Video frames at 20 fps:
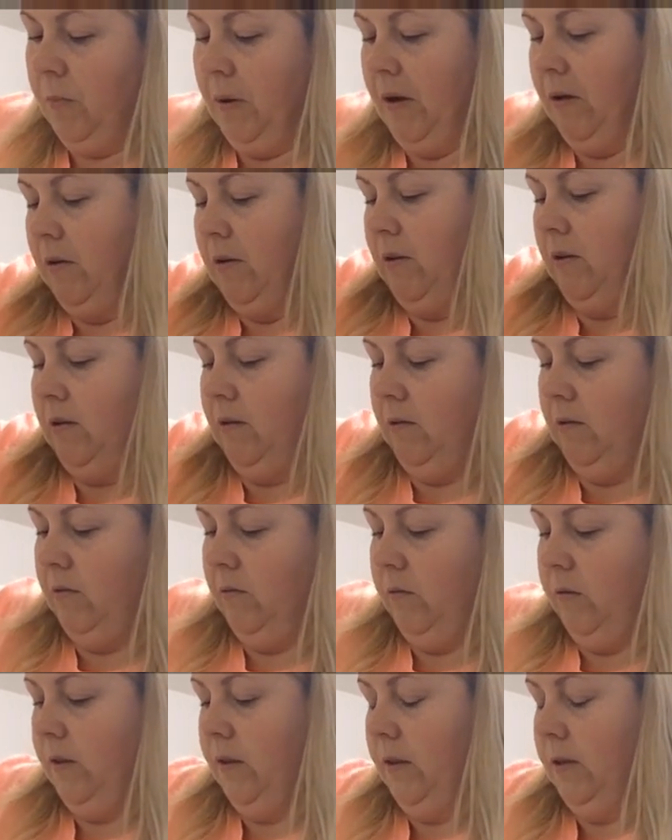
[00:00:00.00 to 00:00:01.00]
powder,
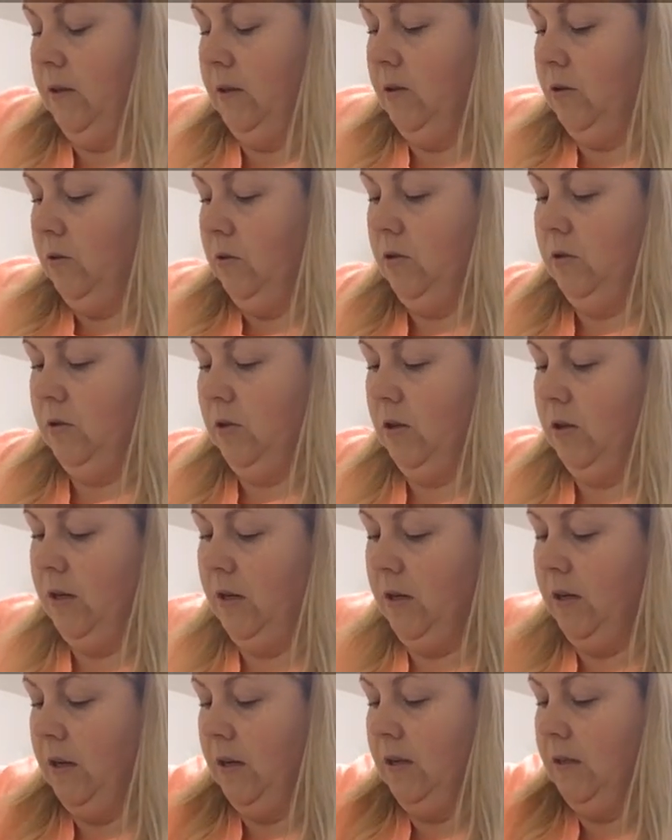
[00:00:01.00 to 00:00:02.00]
and this is all stirred
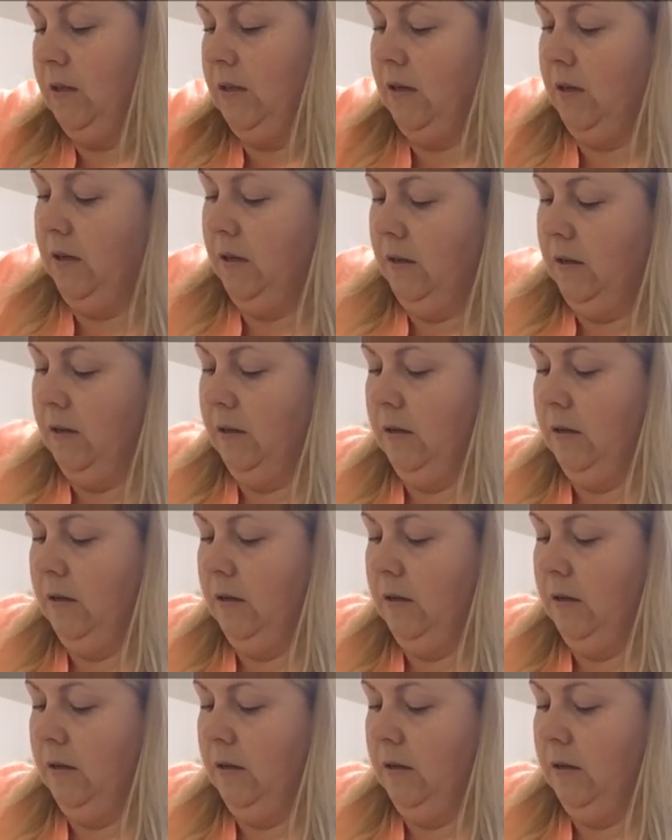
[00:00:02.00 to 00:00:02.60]
in nicely.